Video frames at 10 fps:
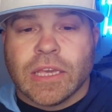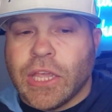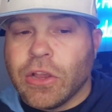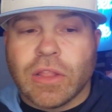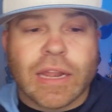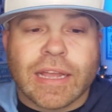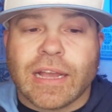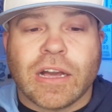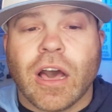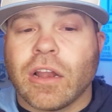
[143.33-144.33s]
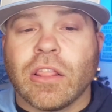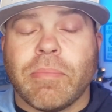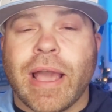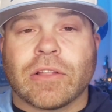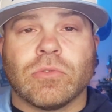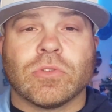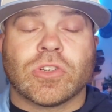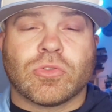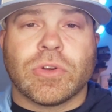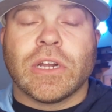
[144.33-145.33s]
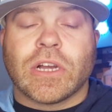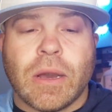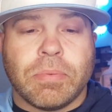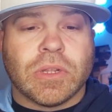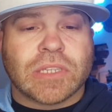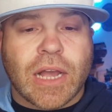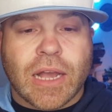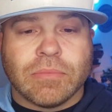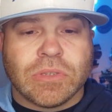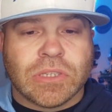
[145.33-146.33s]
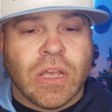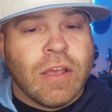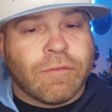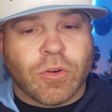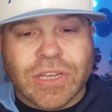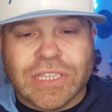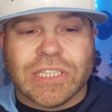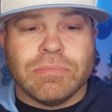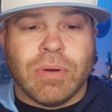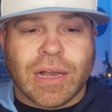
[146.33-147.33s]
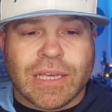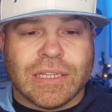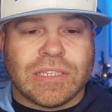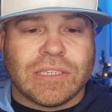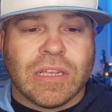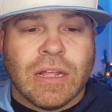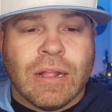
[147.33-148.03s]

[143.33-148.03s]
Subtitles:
Carolina got caught on the backdoor screen a couple of times for easy buckets.